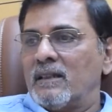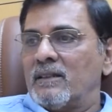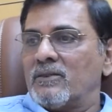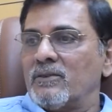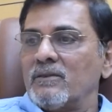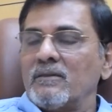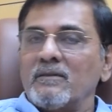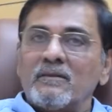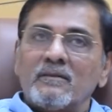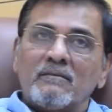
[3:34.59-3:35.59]

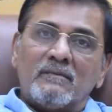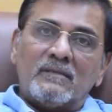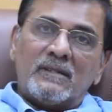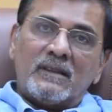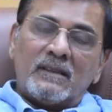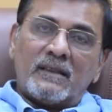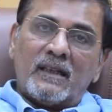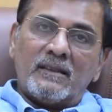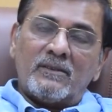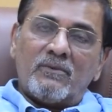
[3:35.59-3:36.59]
So the
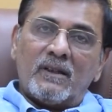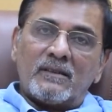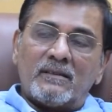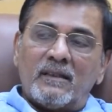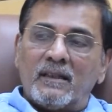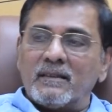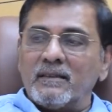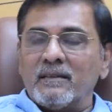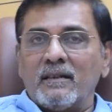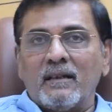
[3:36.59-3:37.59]
challenge was that
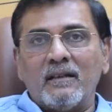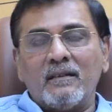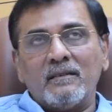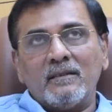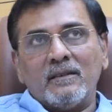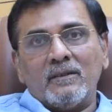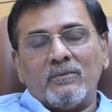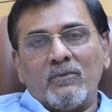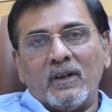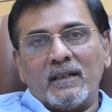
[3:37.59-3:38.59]

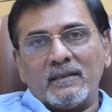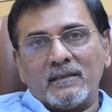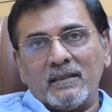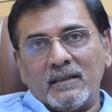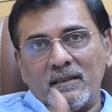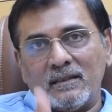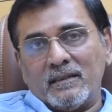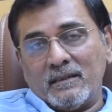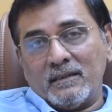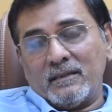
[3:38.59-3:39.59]
what is
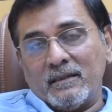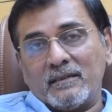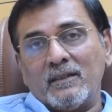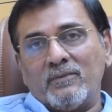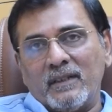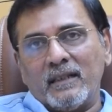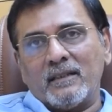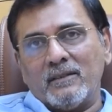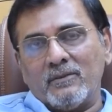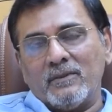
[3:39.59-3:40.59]
the result we
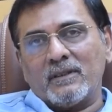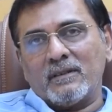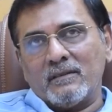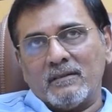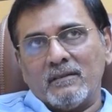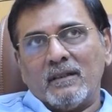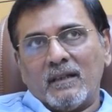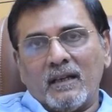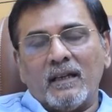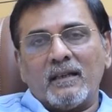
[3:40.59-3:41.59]
get into this?
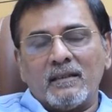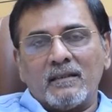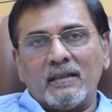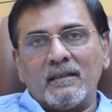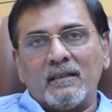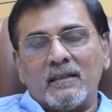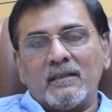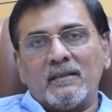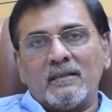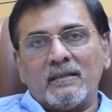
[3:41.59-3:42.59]
I can say that
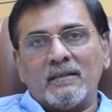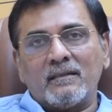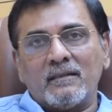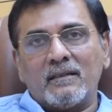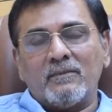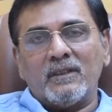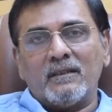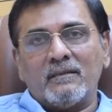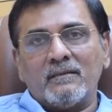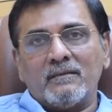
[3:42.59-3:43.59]
the results have
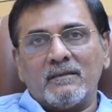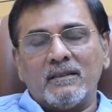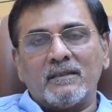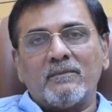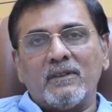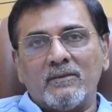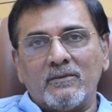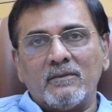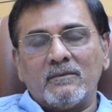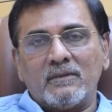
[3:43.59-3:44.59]
been reasonably
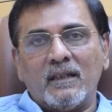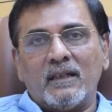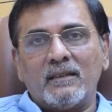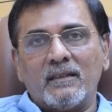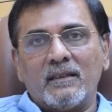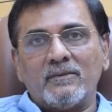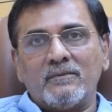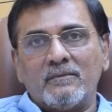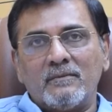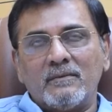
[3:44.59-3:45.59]
good until now,
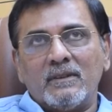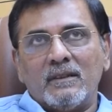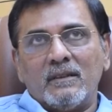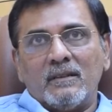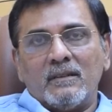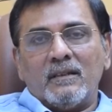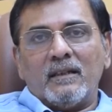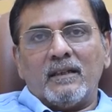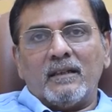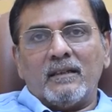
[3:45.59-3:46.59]

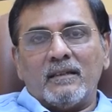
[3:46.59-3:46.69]
and